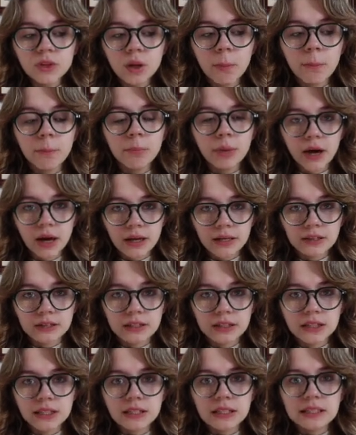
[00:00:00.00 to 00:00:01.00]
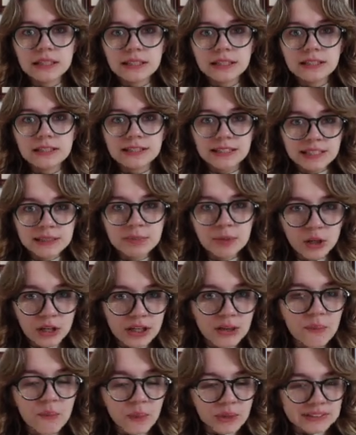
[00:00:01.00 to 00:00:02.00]
But this
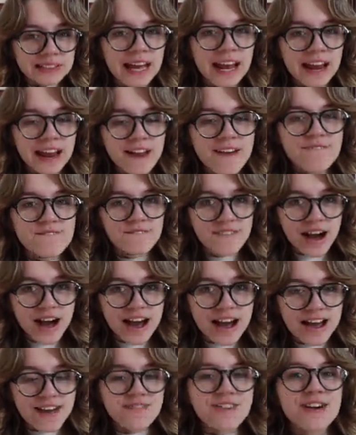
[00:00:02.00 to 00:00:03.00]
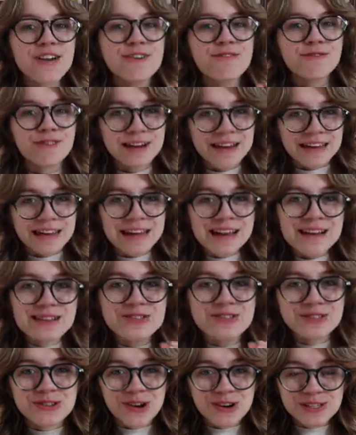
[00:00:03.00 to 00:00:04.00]
book was a 5 freaking
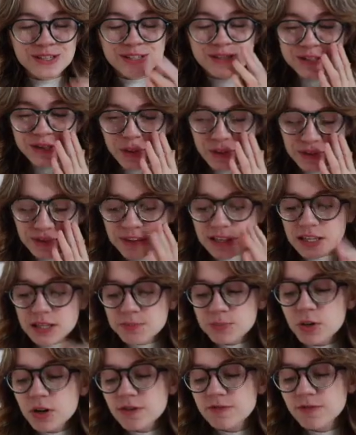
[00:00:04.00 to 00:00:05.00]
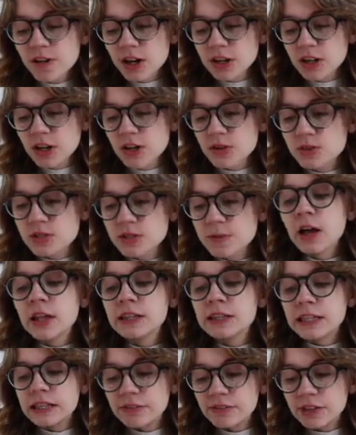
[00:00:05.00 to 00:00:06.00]
stars. So this book follows
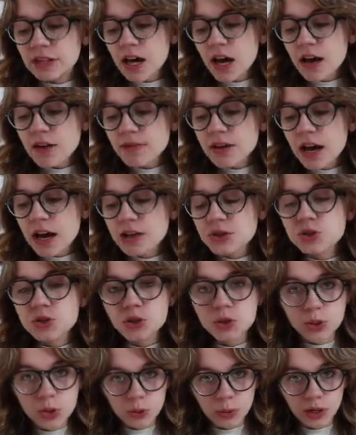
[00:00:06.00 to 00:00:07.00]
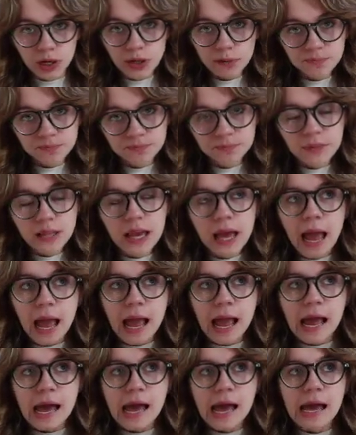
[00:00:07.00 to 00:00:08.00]
Olivia Stewart,
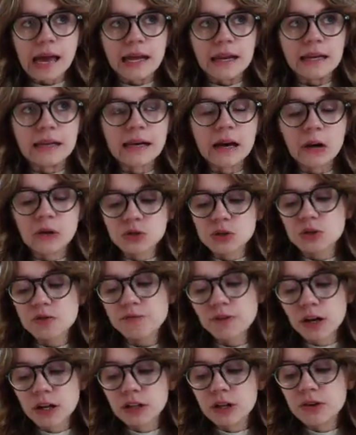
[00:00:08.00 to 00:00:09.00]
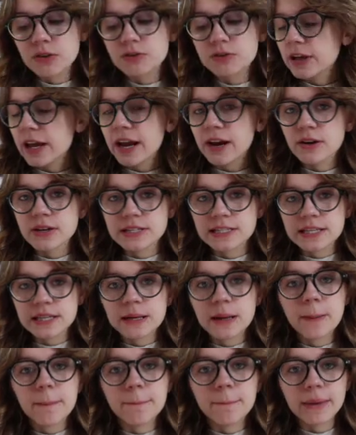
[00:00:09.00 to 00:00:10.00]
and it also follows
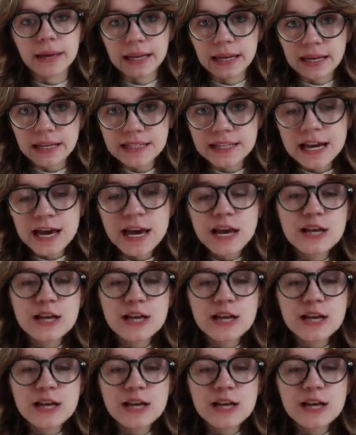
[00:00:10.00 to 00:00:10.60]
Harrison Bennett.